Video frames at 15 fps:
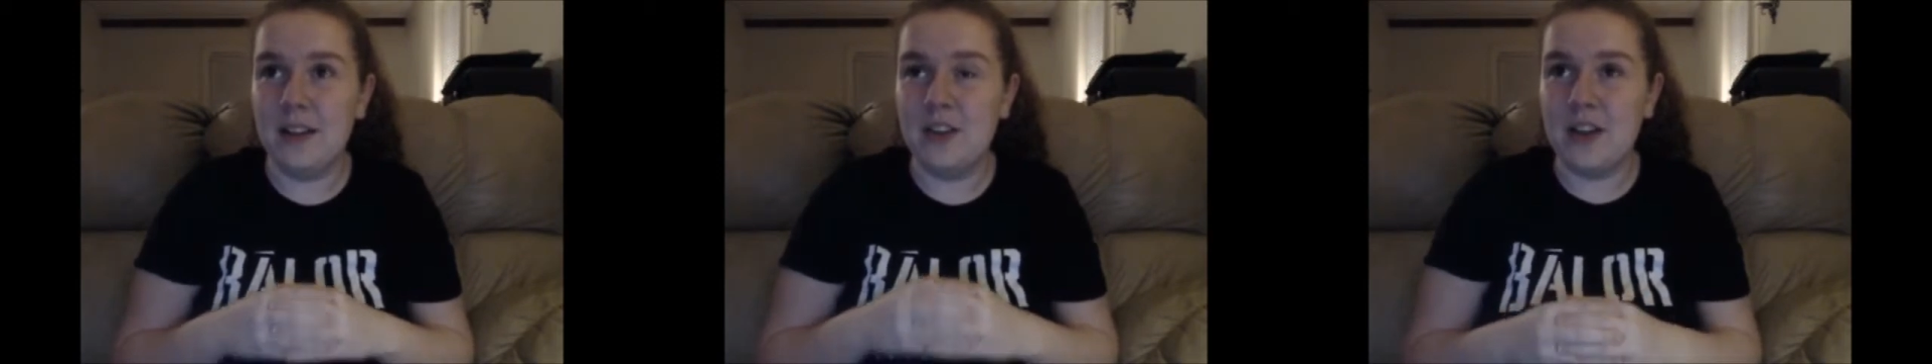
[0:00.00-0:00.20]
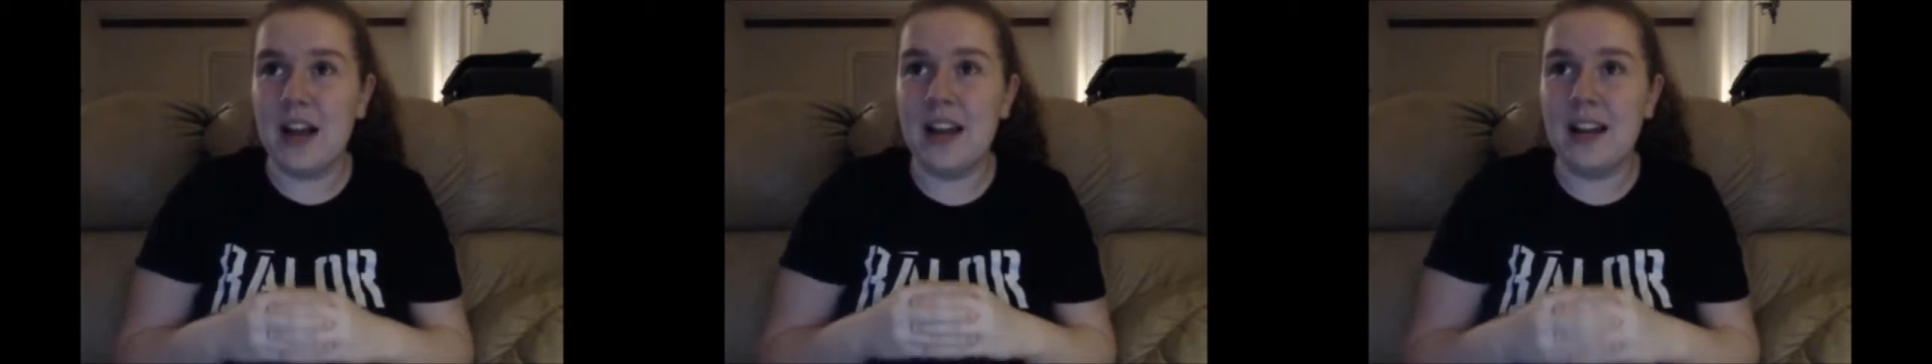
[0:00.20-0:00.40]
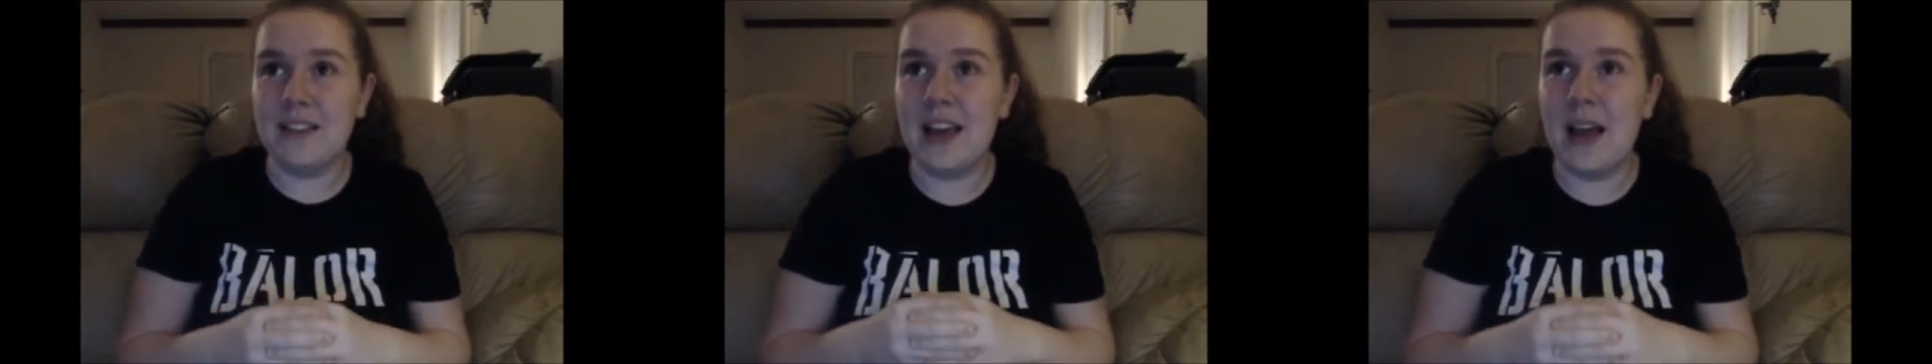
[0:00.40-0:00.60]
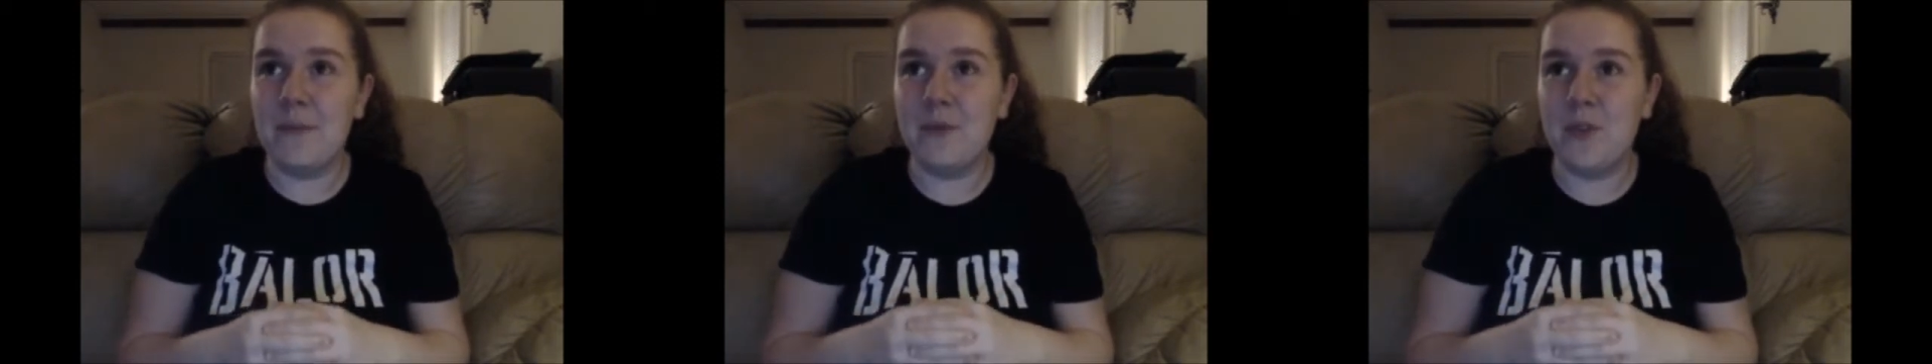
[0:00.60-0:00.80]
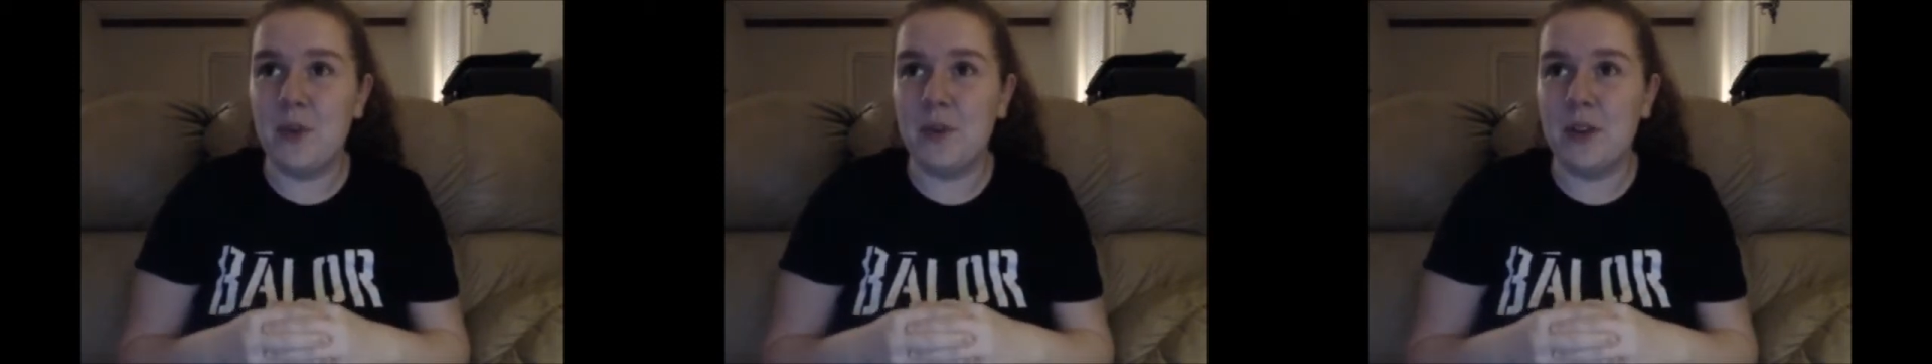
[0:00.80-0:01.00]
You gotta
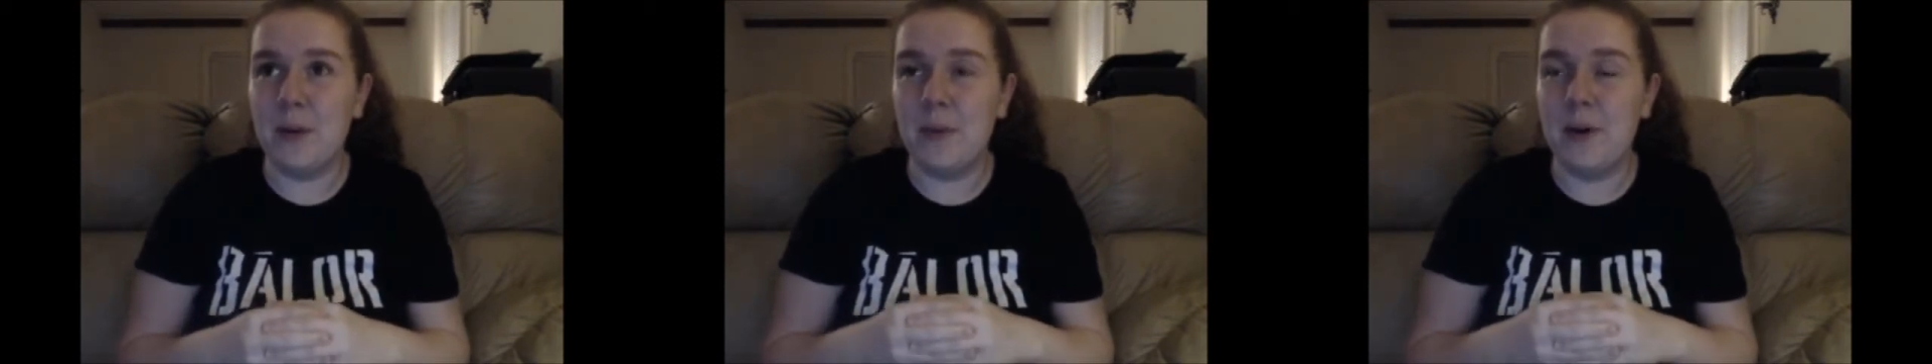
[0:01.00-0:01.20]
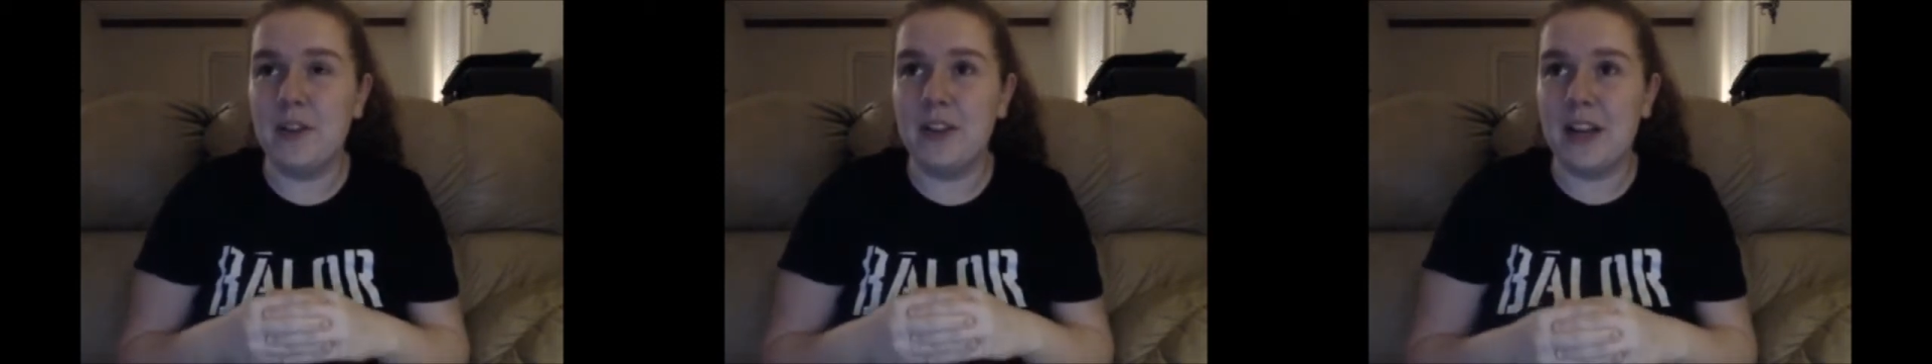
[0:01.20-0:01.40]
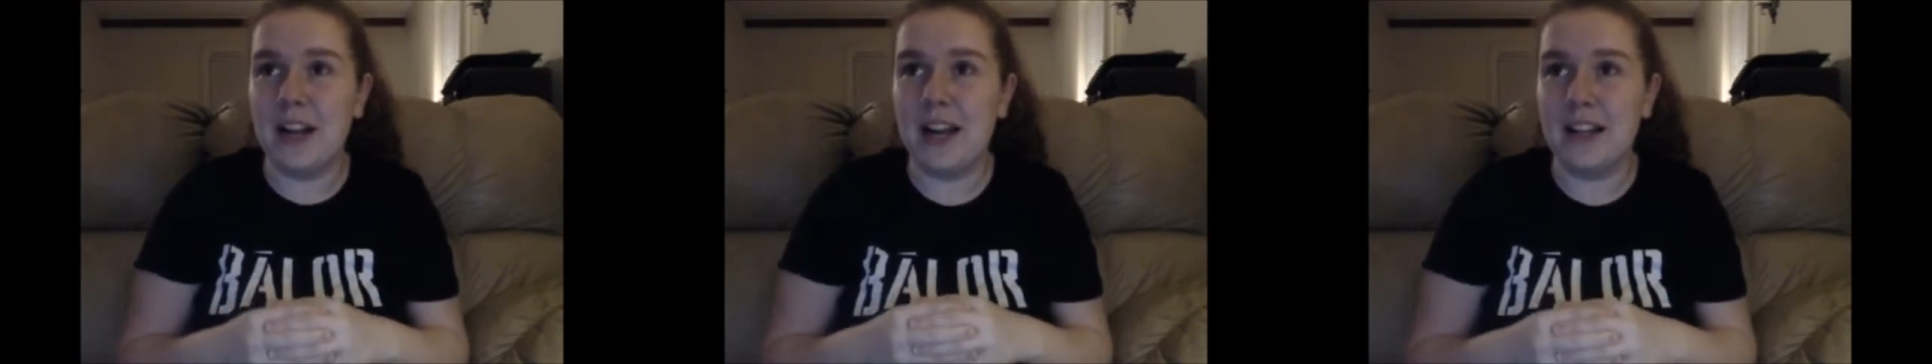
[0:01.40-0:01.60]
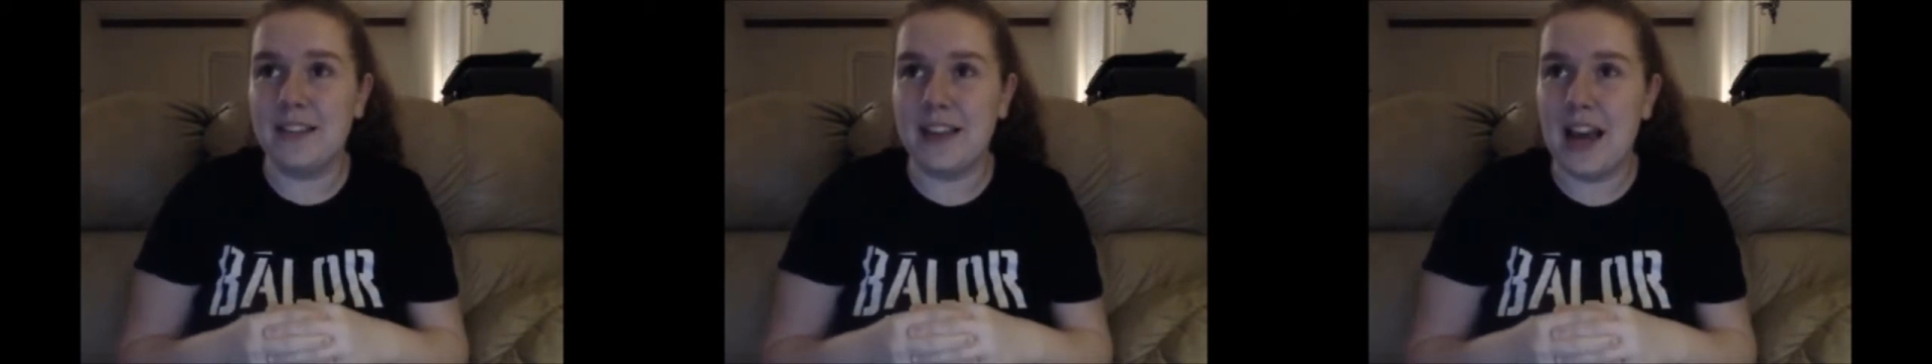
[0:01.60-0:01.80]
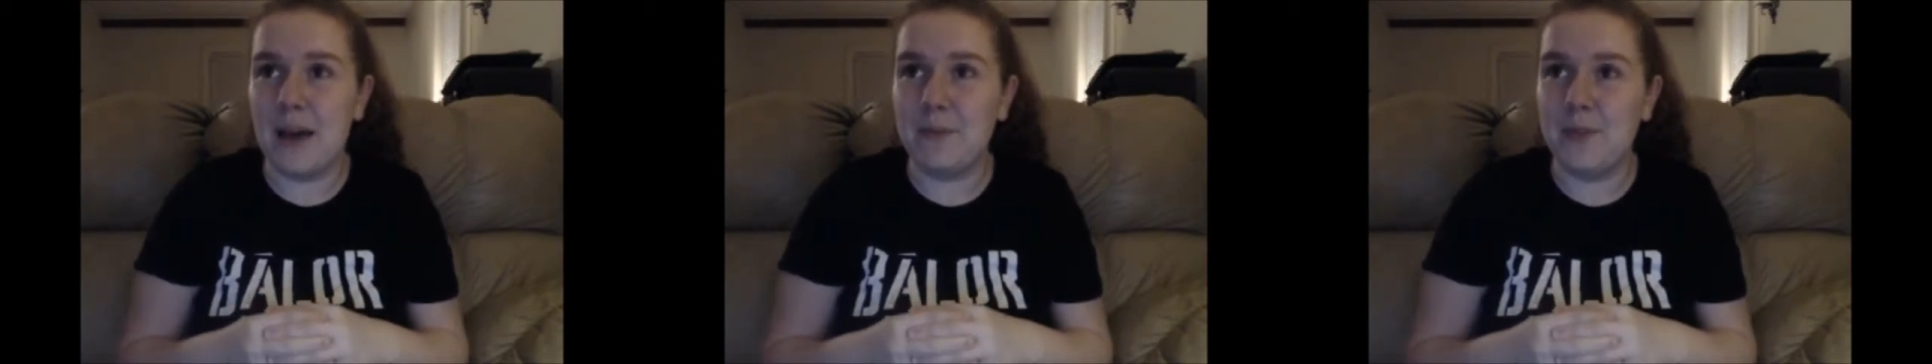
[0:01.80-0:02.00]
tap, dude. Come on, you gotta
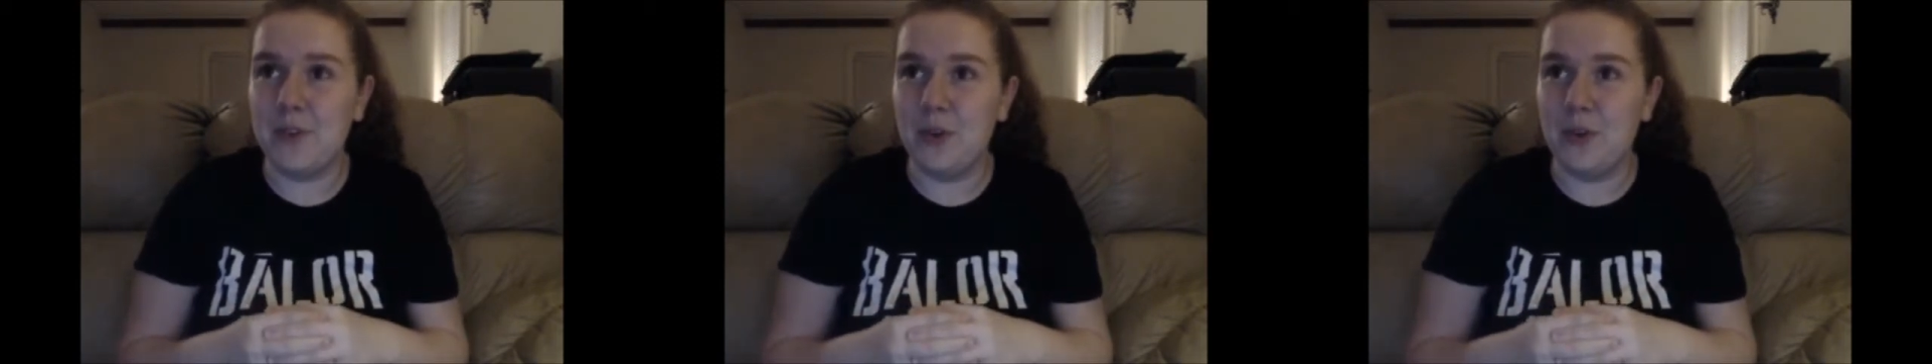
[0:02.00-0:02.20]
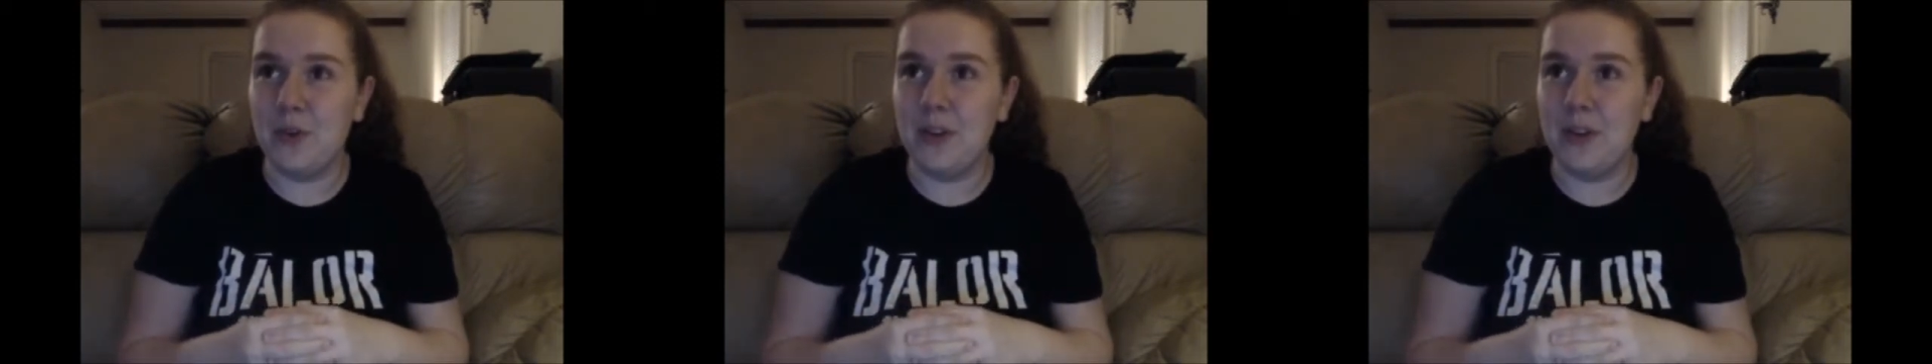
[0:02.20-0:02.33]
tap, dude.